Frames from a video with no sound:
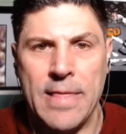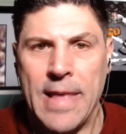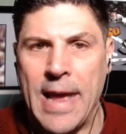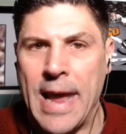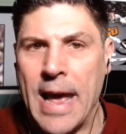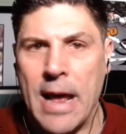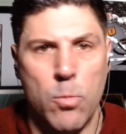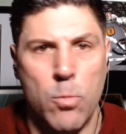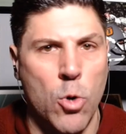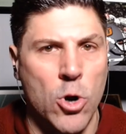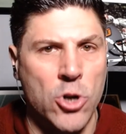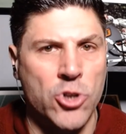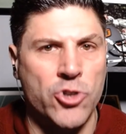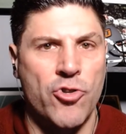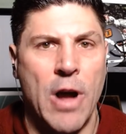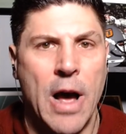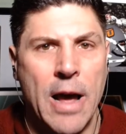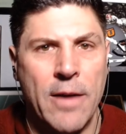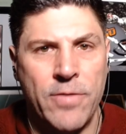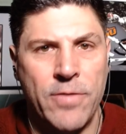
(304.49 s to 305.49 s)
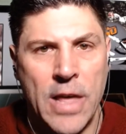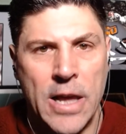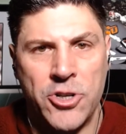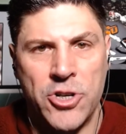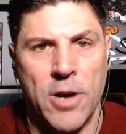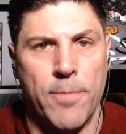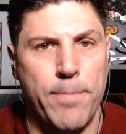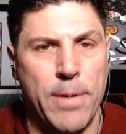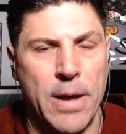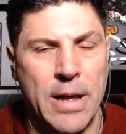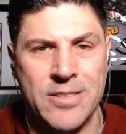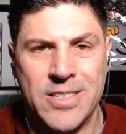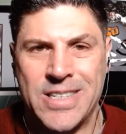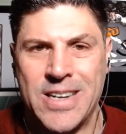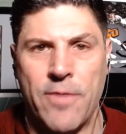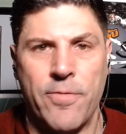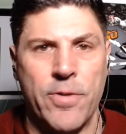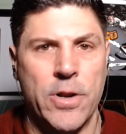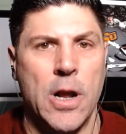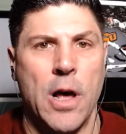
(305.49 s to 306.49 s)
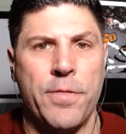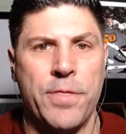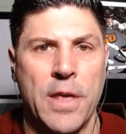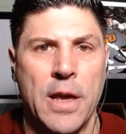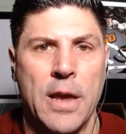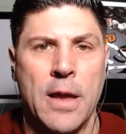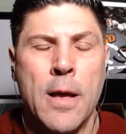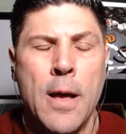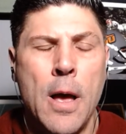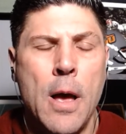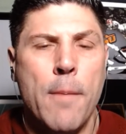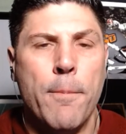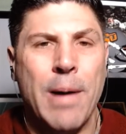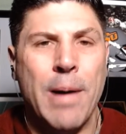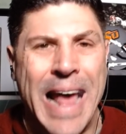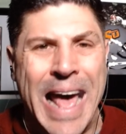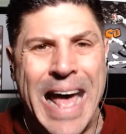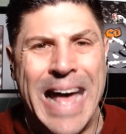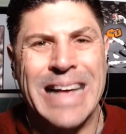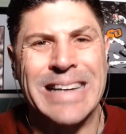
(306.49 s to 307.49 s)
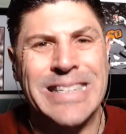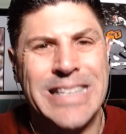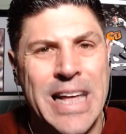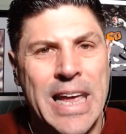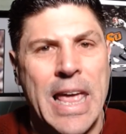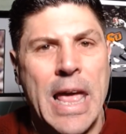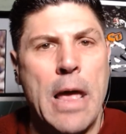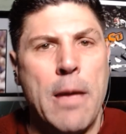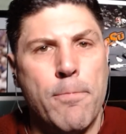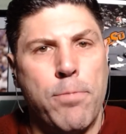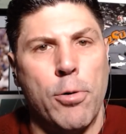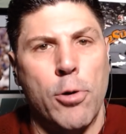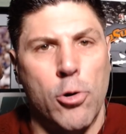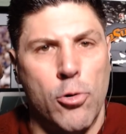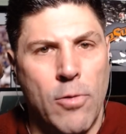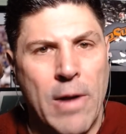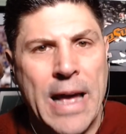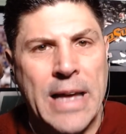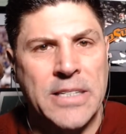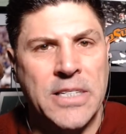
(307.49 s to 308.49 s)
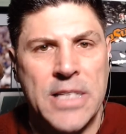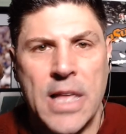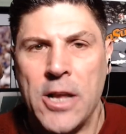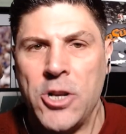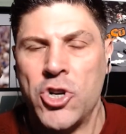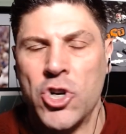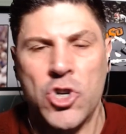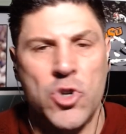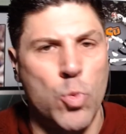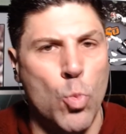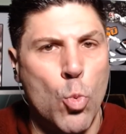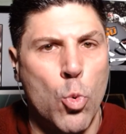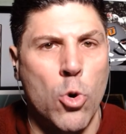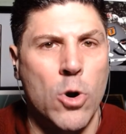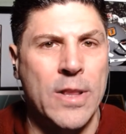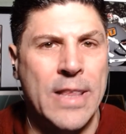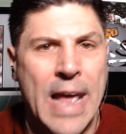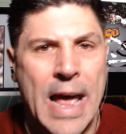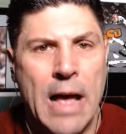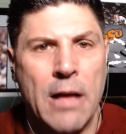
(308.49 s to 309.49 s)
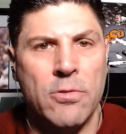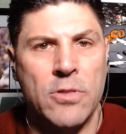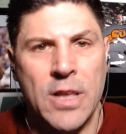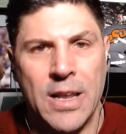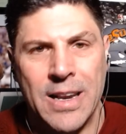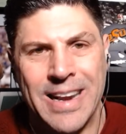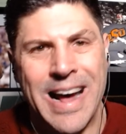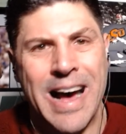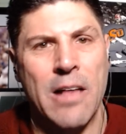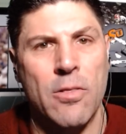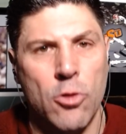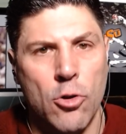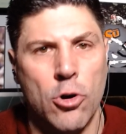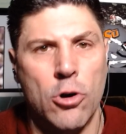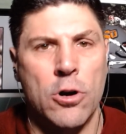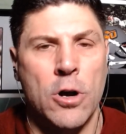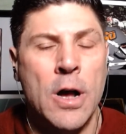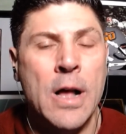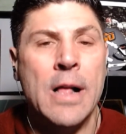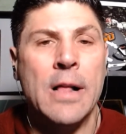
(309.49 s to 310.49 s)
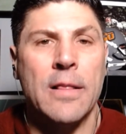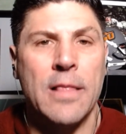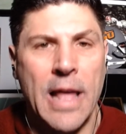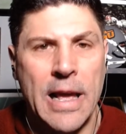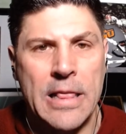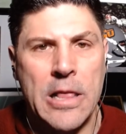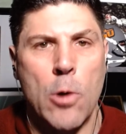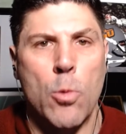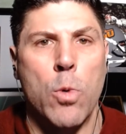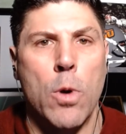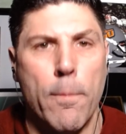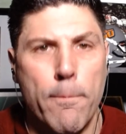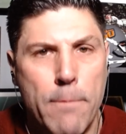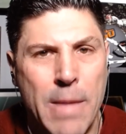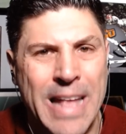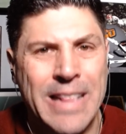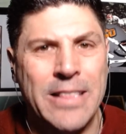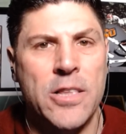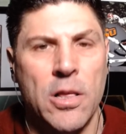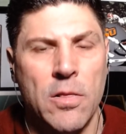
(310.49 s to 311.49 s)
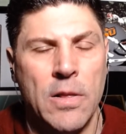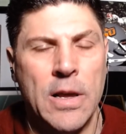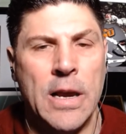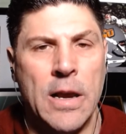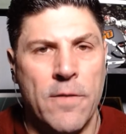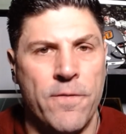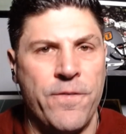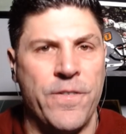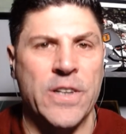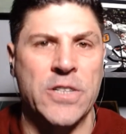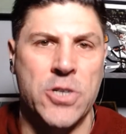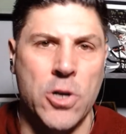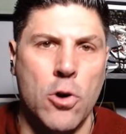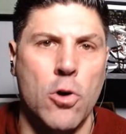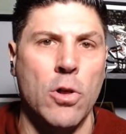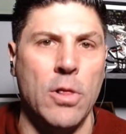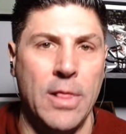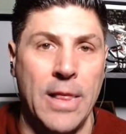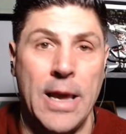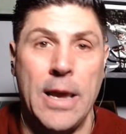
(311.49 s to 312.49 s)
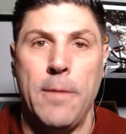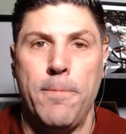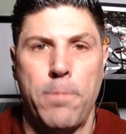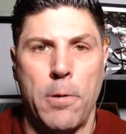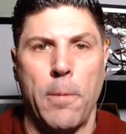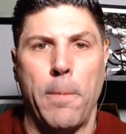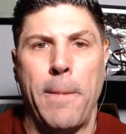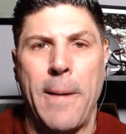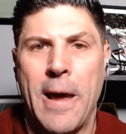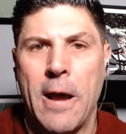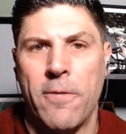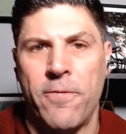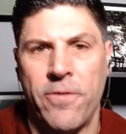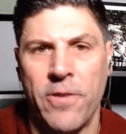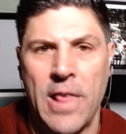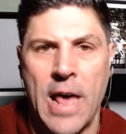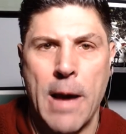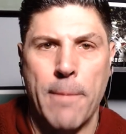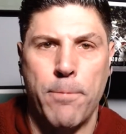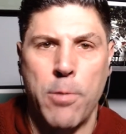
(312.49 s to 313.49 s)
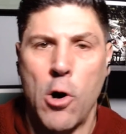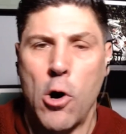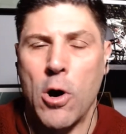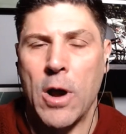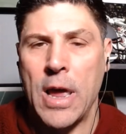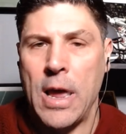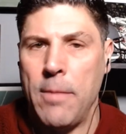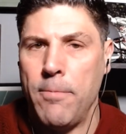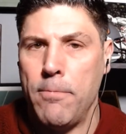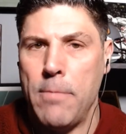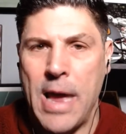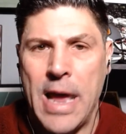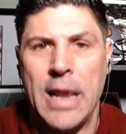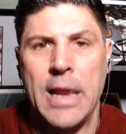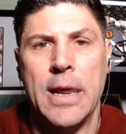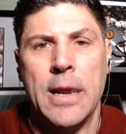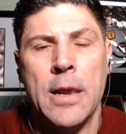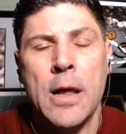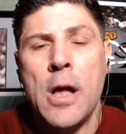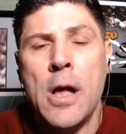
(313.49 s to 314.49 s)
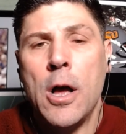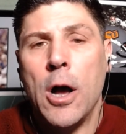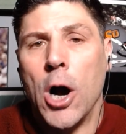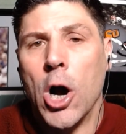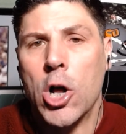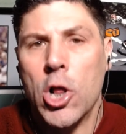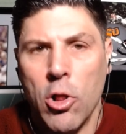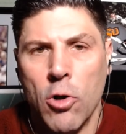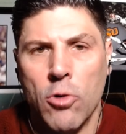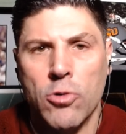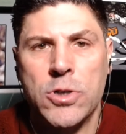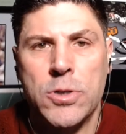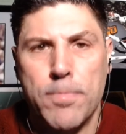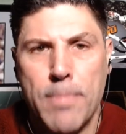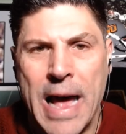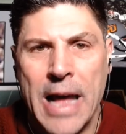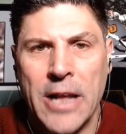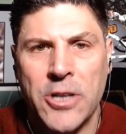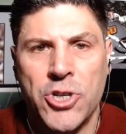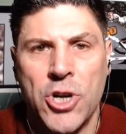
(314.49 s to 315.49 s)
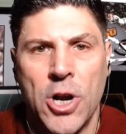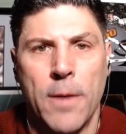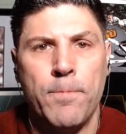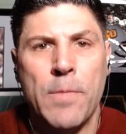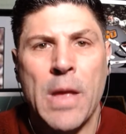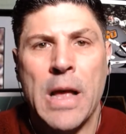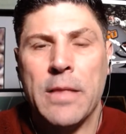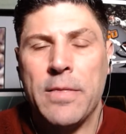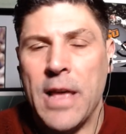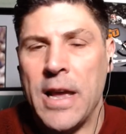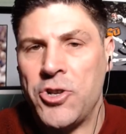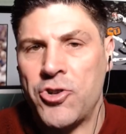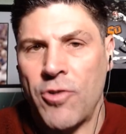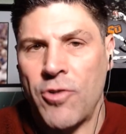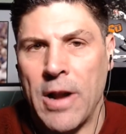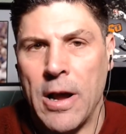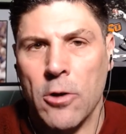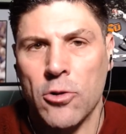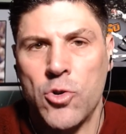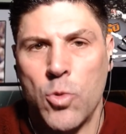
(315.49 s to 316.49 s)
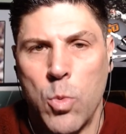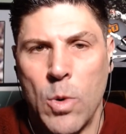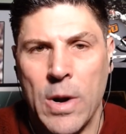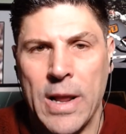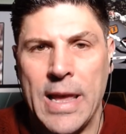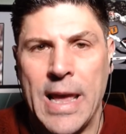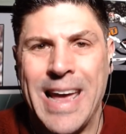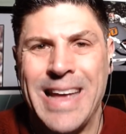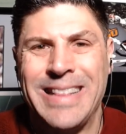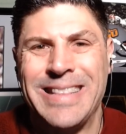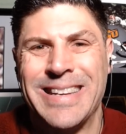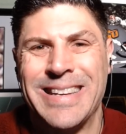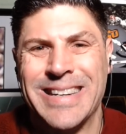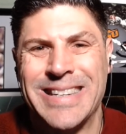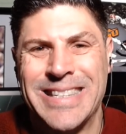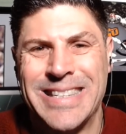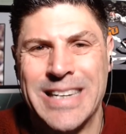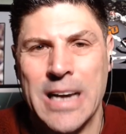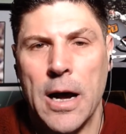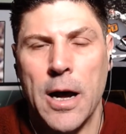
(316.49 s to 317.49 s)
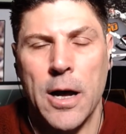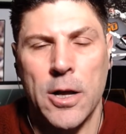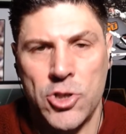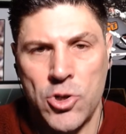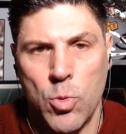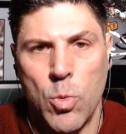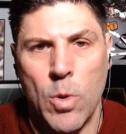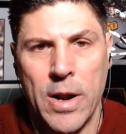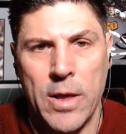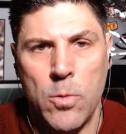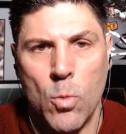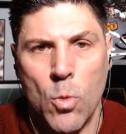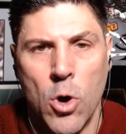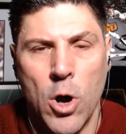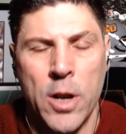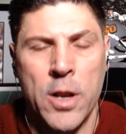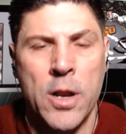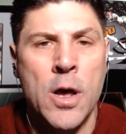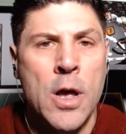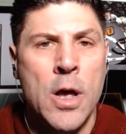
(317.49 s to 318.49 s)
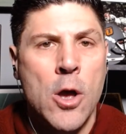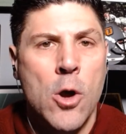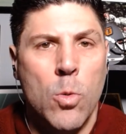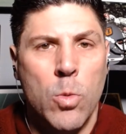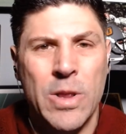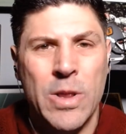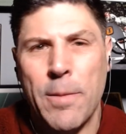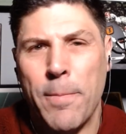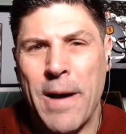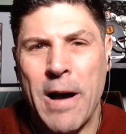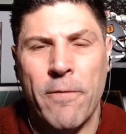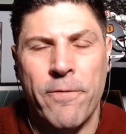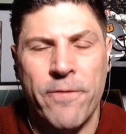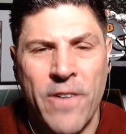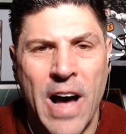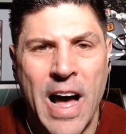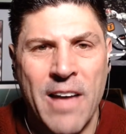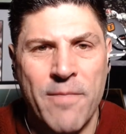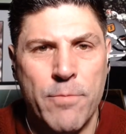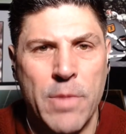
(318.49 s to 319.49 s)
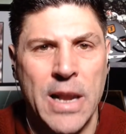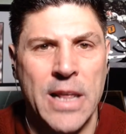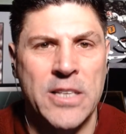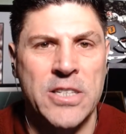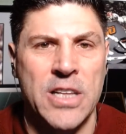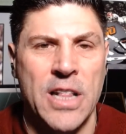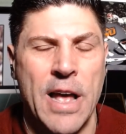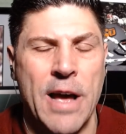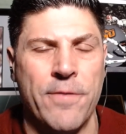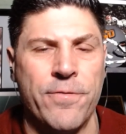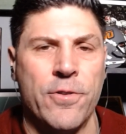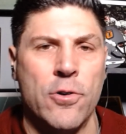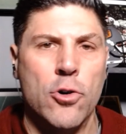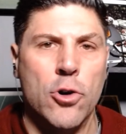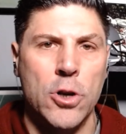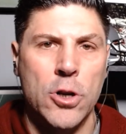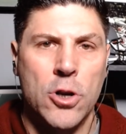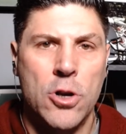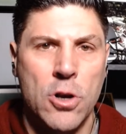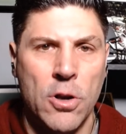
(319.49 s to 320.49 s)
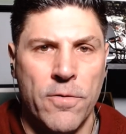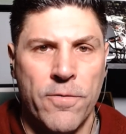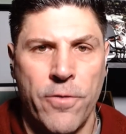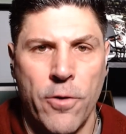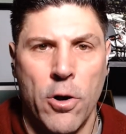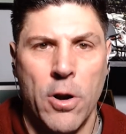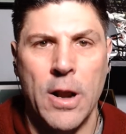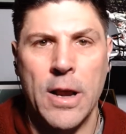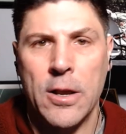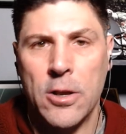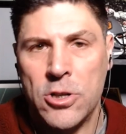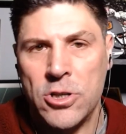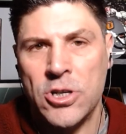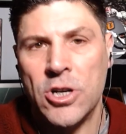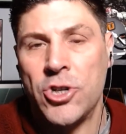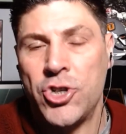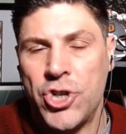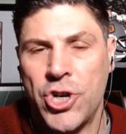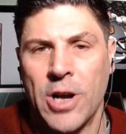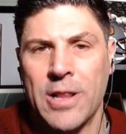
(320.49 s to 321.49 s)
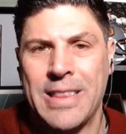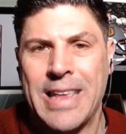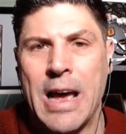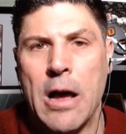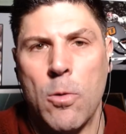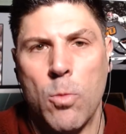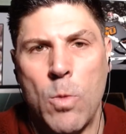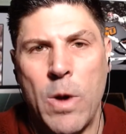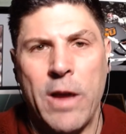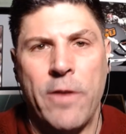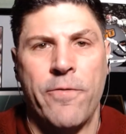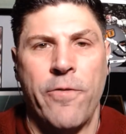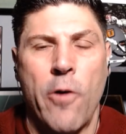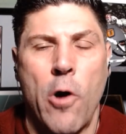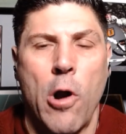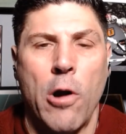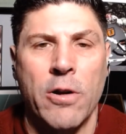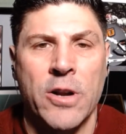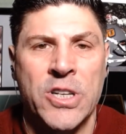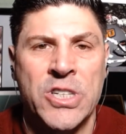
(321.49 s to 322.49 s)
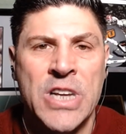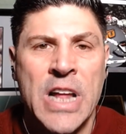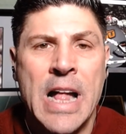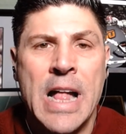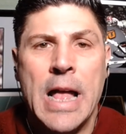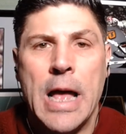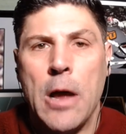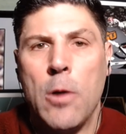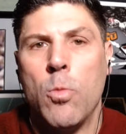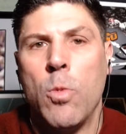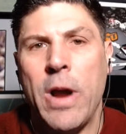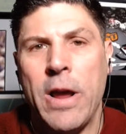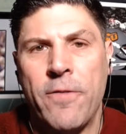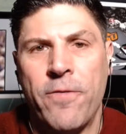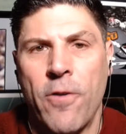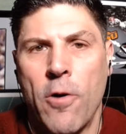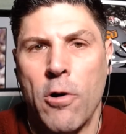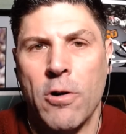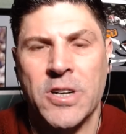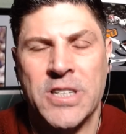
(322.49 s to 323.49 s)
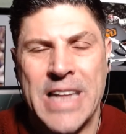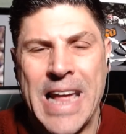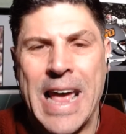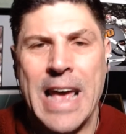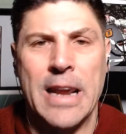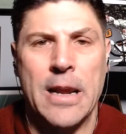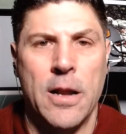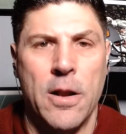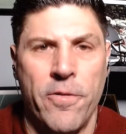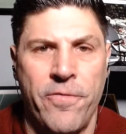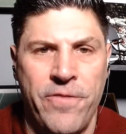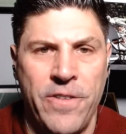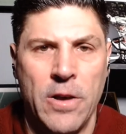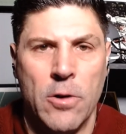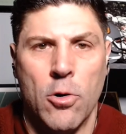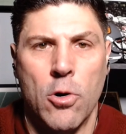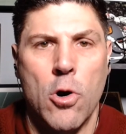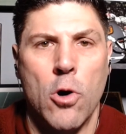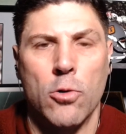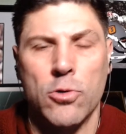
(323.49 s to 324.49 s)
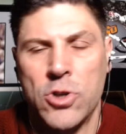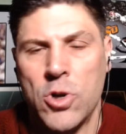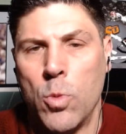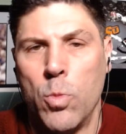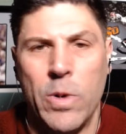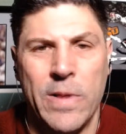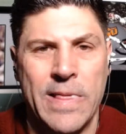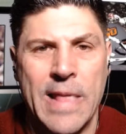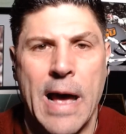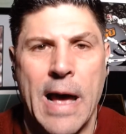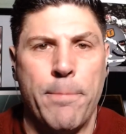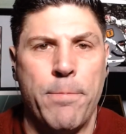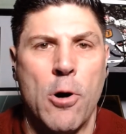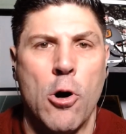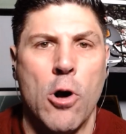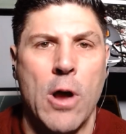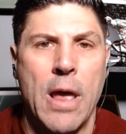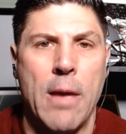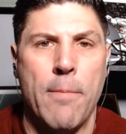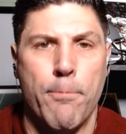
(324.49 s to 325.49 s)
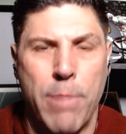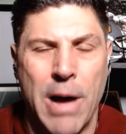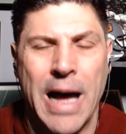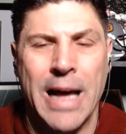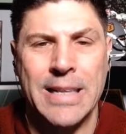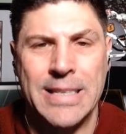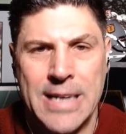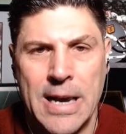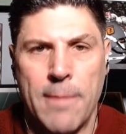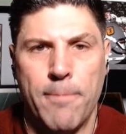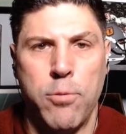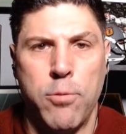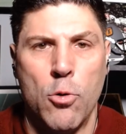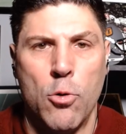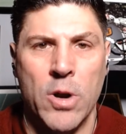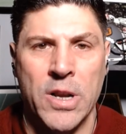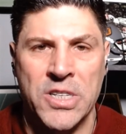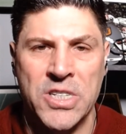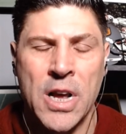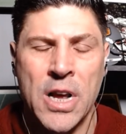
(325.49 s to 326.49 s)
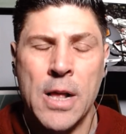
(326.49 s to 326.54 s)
They had one drive, they jump out 7-0, but as the game progressed, they just wore down, did not look like they were mentally and physically prepared for that ball game, made it a close matchup. They trailed 28-21 with about 5 minutes left, couldn't convert and shut down Wake Forest, and Wake Forest added a field goal to win that ball game by 10 points.